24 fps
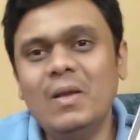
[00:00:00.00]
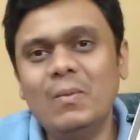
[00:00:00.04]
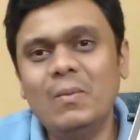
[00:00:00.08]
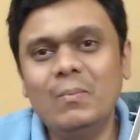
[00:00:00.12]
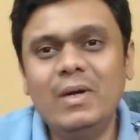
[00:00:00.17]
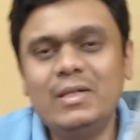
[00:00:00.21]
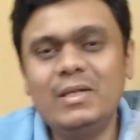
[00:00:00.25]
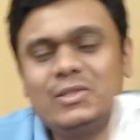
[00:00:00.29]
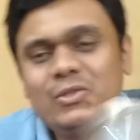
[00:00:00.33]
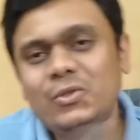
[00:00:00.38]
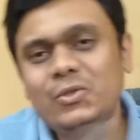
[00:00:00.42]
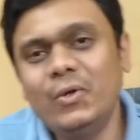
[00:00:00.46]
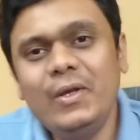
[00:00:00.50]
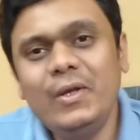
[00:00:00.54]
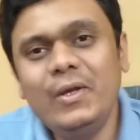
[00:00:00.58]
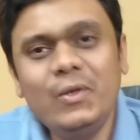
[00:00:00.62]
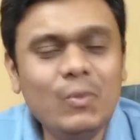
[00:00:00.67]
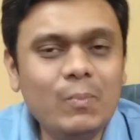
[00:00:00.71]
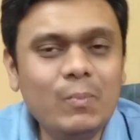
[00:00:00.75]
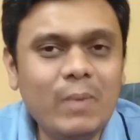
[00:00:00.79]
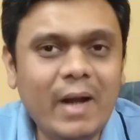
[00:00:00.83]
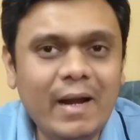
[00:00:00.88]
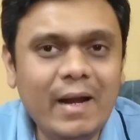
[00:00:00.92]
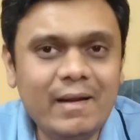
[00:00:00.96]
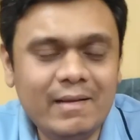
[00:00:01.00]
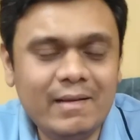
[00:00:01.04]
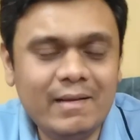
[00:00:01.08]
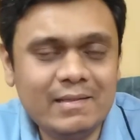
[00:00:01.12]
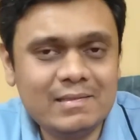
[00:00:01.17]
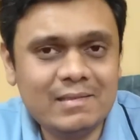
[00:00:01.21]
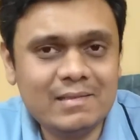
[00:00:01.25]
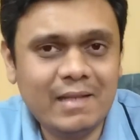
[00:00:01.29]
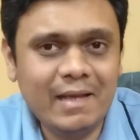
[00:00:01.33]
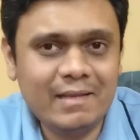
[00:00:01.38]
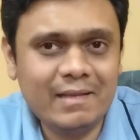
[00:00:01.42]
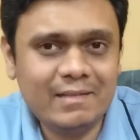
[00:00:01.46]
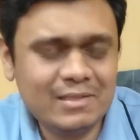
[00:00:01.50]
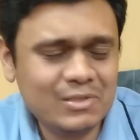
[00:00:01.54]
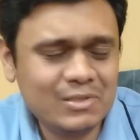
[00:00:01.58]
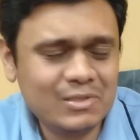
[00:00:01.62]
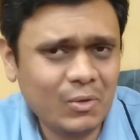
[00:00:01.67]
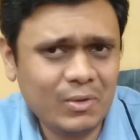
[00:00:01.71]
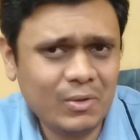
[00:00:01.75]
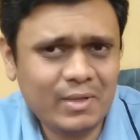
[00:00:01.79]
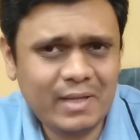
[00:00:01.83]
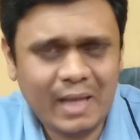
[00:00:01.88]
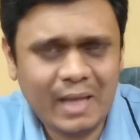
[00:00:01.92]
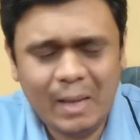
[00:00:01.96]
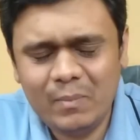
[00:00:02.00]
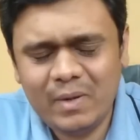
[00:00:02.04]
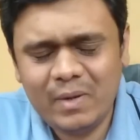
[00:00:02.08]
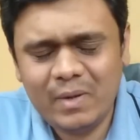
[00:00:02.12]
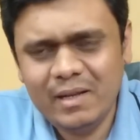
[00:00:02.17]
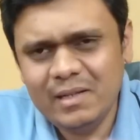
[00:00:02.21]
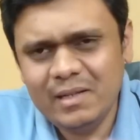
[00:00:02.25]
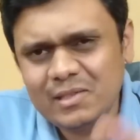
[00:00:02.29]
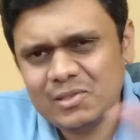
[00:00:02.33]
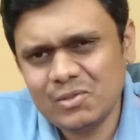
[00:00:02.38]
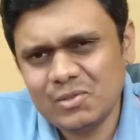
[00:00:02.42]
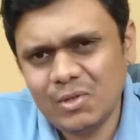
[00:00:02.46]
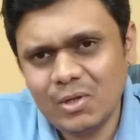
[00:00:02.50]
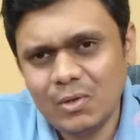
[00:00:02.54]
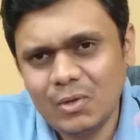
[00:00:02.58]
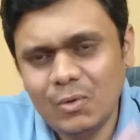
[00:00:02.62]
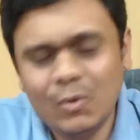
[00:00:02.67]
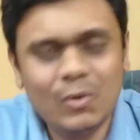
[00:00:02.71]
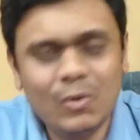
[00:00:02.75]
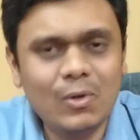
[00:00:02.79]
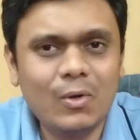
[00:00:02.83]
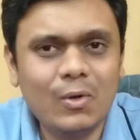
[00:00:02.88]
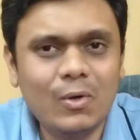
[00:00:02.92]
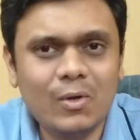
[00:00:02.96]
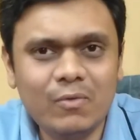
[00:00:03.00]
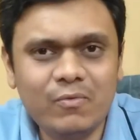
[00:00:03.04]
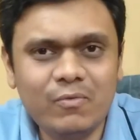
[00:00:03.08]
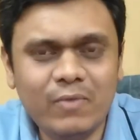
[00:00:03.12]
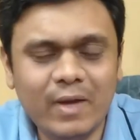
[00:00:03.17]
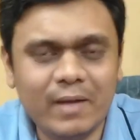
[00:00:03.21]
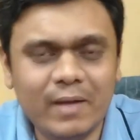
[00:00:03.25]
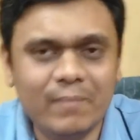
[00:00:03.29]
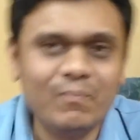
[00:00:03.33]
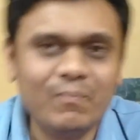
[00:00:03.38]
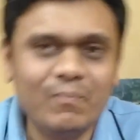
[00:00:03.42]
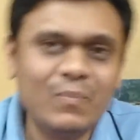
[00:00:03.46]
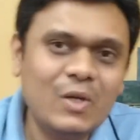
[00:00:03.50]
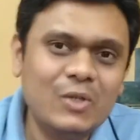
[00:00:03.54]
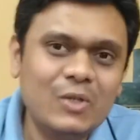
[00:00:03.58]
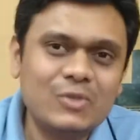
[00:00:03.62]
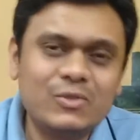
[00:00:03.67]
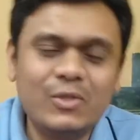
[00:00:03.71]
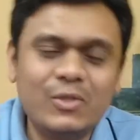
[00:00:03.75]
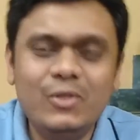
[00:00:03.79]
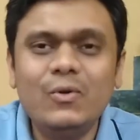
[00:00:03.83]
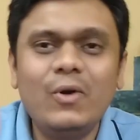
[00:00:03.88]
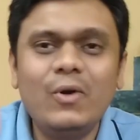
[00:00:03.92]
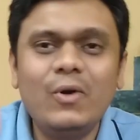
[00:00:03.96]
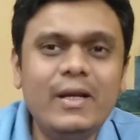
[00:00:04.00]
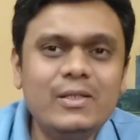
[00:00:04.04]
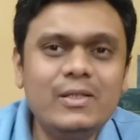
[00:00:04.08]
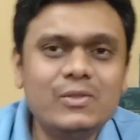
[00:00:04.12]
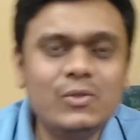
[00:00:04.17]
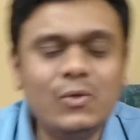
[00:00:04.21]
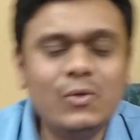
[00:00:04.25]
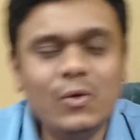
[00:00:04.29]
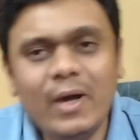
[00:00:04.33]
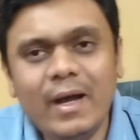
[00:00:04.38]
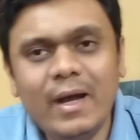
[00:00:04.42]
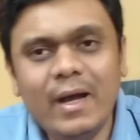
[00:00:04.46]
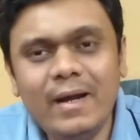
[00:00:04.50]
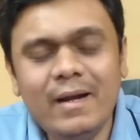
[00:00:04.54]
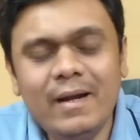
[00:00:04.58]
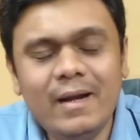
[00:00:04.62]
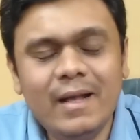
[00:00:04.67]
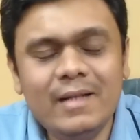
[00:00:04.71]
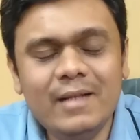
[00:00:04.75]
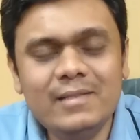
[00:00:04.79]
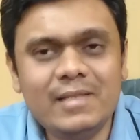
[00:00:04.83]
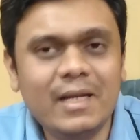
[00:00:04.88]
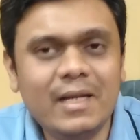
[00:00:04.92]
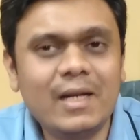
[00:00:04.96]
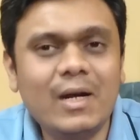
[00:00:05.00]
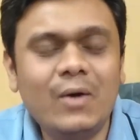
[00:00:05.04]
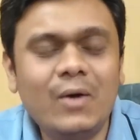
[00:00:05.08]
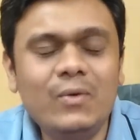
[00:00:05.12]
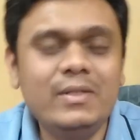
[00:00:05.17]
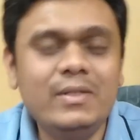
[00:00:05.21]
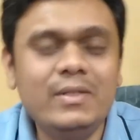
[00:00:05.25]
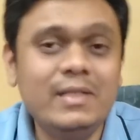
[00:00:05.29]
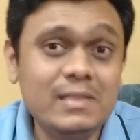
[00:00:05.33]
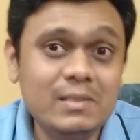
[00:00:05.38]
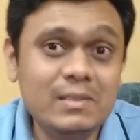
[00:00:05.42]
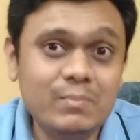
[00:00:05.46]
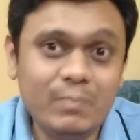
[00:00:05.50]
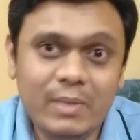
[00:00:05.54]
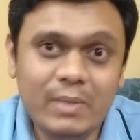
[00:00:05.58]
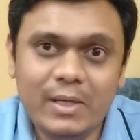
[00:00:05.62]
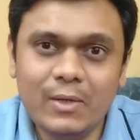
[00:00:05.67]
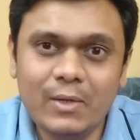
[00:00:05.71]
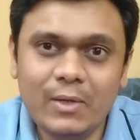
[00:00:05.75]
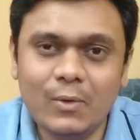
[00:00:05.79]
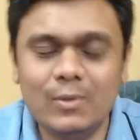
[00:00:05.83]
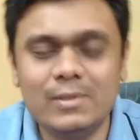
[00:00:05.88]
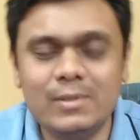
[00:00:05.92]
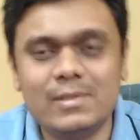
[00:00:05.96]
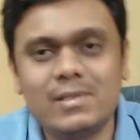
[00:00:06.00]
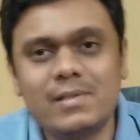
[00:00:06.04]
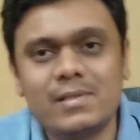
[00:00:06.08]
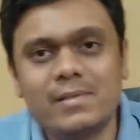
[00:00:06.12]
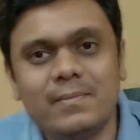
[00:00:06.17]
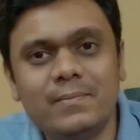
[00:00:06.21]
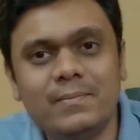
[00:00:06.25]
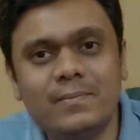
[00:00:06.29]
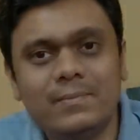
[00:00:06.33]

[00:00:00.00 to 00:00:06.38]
But showing you brightness like this on camera is not a whole lot of fun. So you guys go ahead and check out these B-rolls.